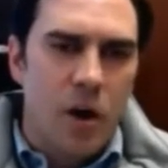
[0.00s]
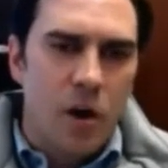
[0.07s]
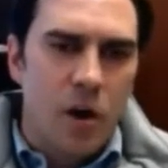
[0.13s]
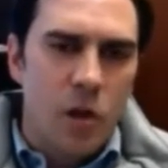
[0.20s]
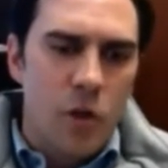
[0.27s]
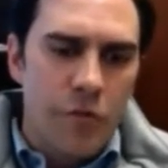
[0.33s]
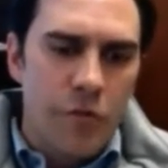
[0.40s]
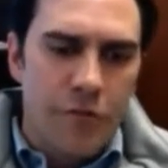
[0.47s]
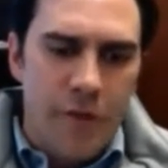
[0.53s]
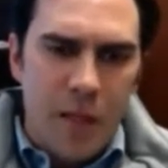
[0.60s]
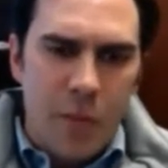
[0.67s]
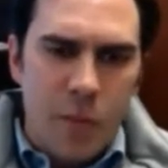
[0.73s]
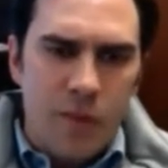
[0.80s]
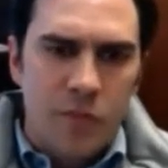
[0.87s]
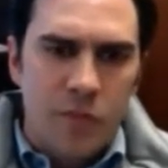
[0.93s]
are you
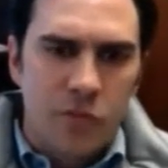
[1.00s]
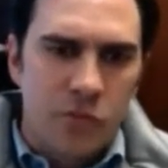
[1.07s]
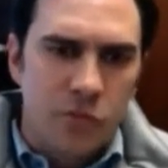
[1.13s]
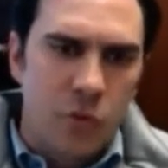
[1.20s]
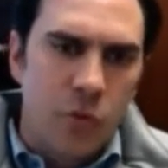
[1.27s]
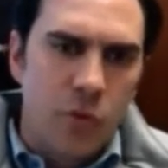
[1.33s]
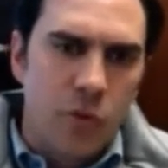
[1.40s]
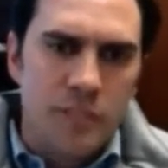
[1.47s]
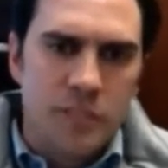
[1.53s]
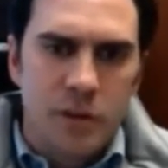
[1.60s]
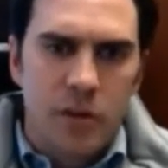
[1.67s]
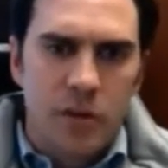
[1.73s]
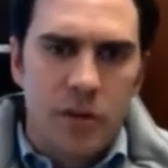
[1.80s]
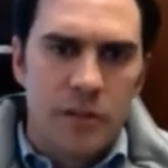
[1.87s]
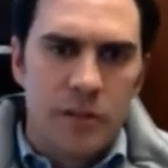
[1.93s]
following the stories
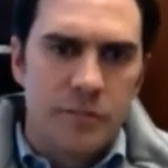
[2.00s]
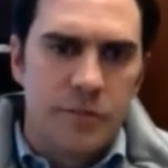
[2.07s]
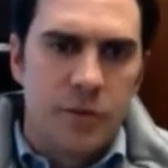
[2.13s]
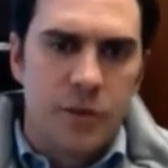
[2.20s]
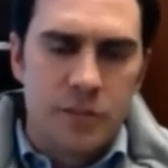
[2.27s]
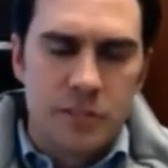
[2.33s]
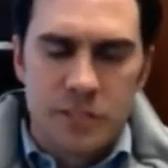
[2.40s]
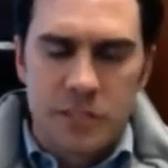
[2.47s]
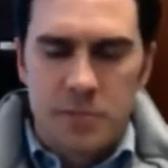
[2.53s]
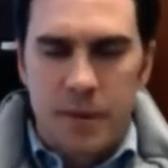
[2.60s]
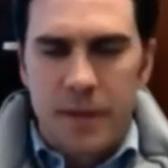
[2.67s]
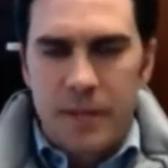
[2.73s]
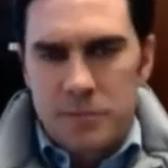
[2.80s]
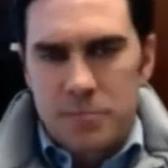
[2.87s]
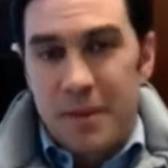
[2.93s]
at all as far as the
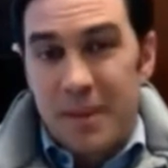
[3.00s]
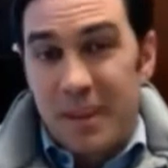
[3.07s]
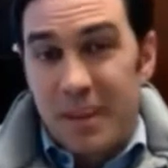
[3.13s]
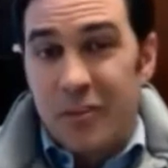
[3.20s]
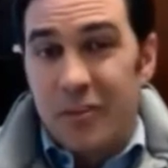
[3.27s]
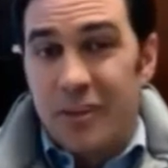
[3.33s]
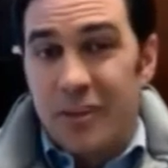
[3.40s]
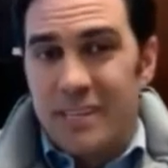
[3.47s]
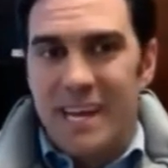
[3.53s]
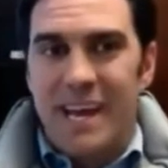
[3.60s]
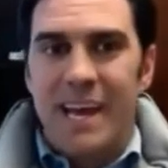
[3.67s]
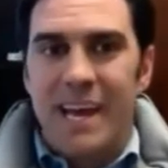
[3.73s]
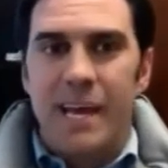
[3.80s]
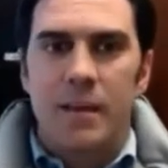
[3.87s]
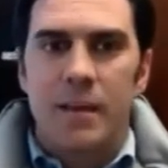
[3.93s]
space being under
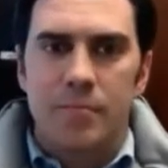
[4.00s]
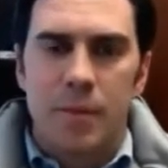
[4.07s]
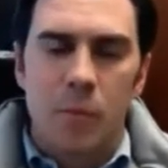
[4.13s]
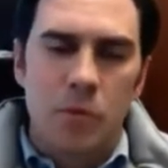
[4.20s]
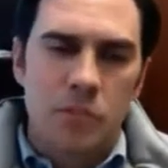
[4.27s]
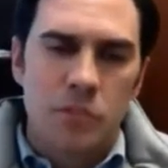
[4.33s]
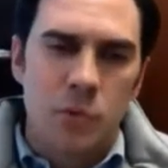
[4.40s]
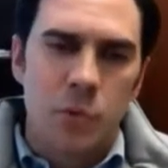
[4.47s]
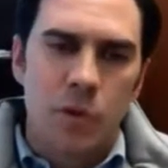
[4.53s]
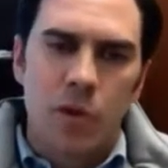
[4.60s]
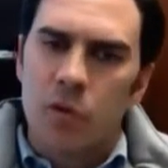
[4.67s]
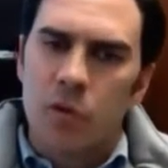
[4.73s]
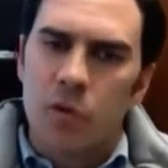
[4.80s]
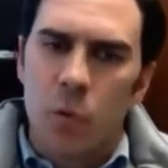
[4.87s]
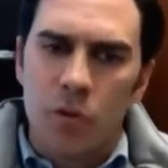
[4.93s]
attack by what's going
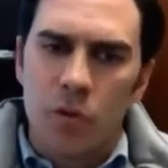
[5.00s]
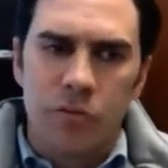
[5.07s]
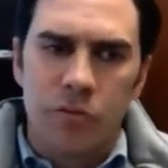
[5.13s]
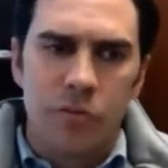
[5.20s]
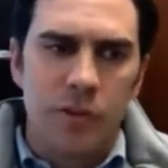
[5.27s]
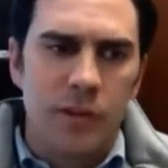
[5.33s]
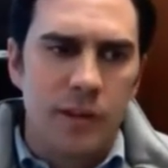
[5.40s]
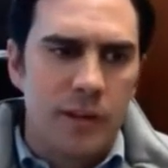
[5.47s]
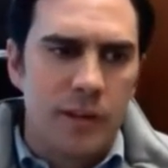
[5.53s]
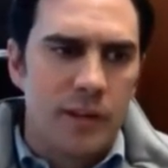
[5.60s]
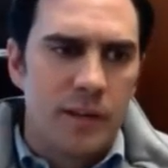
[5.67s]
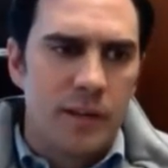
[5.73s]
on Wall Street?